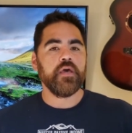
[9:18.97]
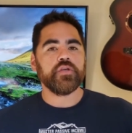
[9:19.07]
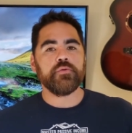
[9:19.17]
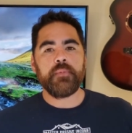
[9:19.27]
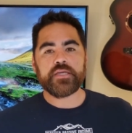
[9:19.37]

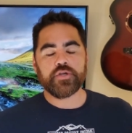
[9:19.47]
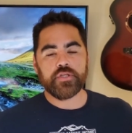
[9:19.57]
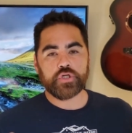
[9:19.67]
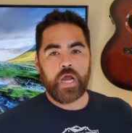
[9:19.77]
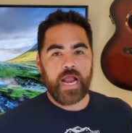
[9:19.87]
You make sure
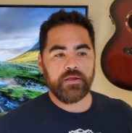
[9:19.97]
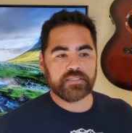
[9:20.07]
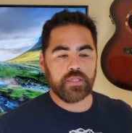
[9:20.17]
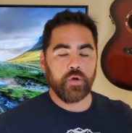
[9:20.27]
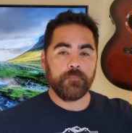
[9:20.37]
that you're hiring
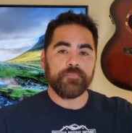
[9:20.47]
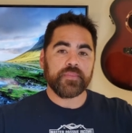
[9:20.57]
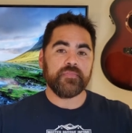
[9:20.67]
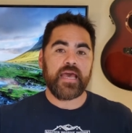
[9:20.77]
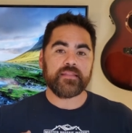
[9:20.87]
slow,
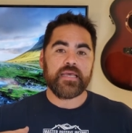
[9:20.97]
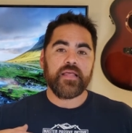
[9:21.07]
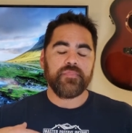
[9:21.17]
that